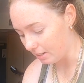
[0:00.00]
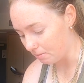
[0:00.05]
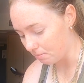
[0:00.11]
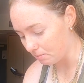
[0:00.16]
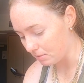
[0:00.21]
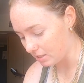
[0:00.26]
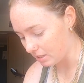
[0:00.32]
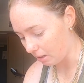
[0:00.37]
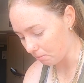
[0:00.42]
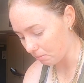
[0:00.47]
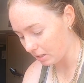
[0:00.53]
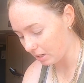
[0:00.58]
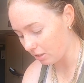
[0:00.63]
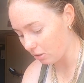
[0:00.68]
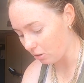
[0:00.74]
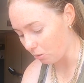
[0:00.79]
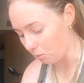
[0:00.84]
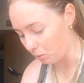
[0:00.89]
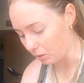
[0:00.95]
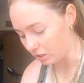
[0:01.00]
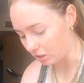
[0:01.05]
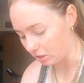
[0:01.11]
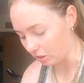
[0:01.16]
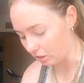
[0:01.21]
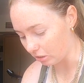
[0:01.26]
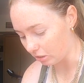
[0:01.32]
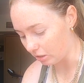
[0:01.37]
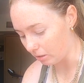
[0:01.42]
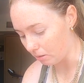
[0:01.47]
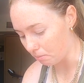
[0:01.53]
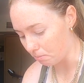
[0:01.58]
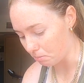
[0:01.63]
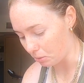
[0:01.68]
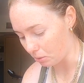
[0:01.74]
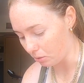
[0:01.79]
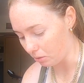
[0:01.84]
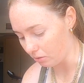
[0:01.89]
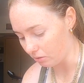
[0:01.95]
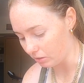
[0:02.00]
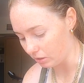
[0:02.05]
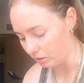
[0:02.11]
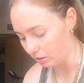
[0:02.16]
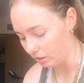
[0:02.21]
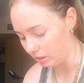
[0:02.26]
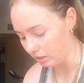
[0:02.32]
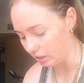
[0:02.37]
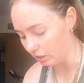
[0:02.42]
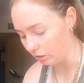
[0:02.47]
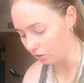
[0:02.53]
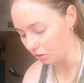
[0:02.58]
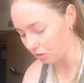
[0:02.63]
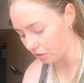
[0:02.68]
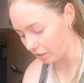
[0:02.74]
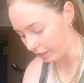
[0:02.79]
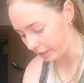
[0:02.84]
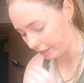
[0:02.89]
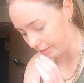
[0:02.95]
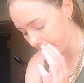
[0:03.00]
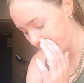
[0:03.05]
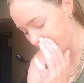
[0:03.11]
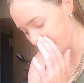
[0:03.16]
Something you wish you could improve on in your cricket?